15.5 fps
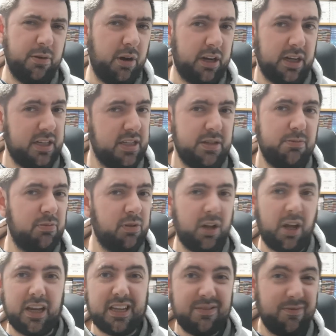I could
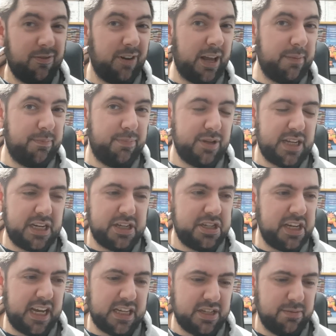like flip,
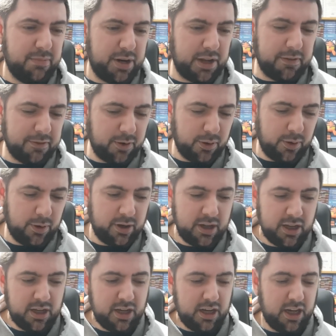potentially get some money for,
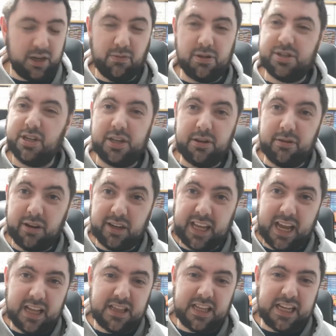and the ones I knew I'd
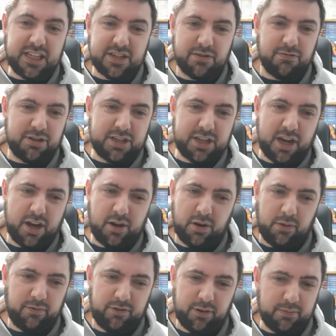get a decent return
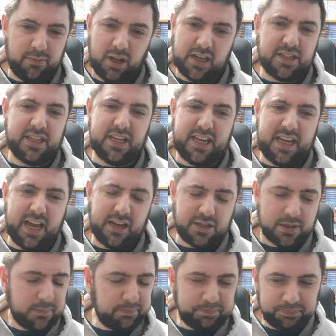on from like
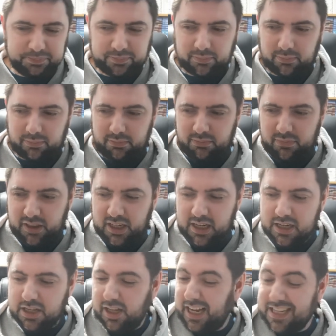CEX.
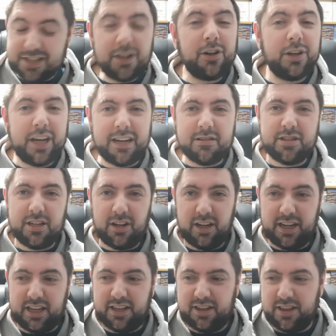And as I've gone out to
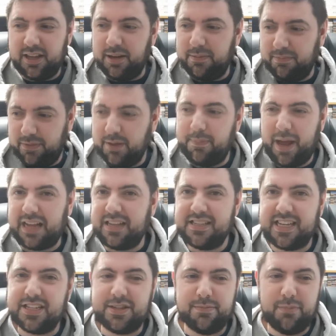like the bank to
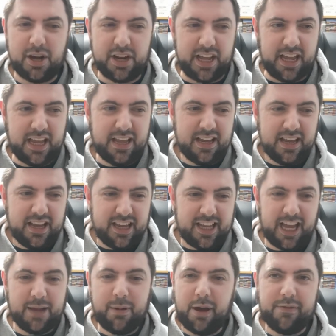get some money,
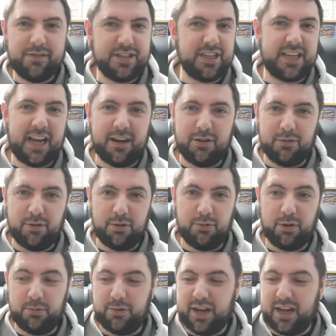came over to the counter with a
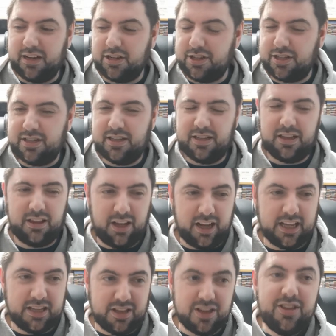woman where I was
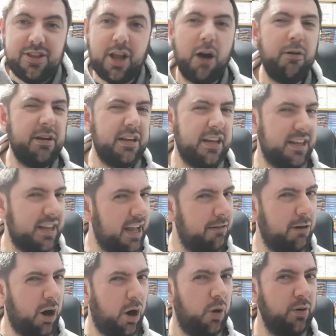like, knowing that they
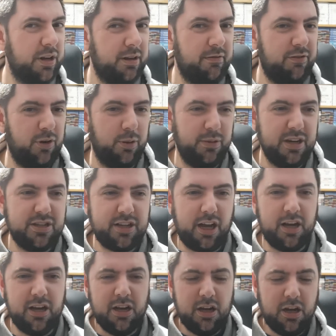were holding it for me, it's
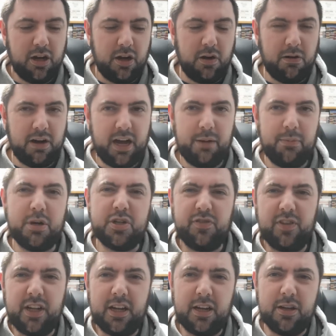like, oh, how much
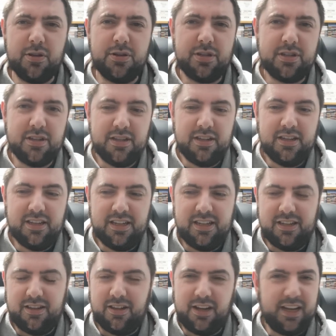for those?
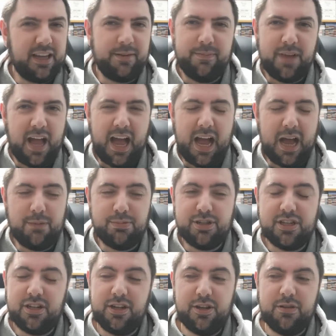Like,
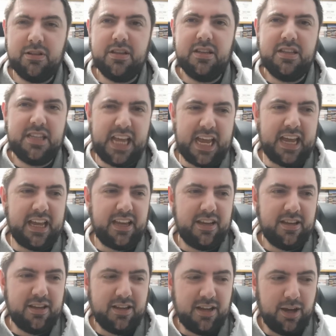absolute
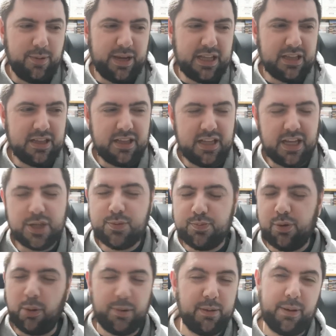dick. I mean, there's
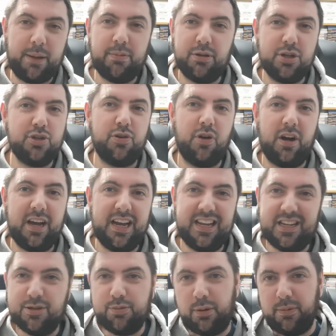probably people who try it, and
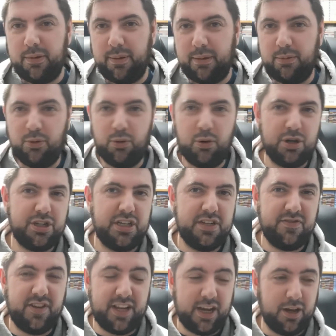there's probably people watching this
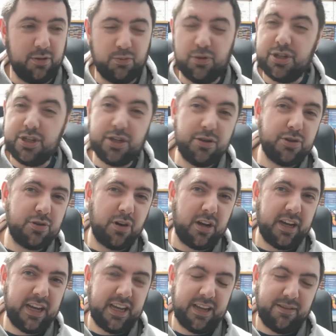video. Would you
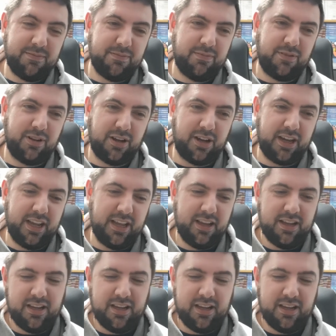try it? Like,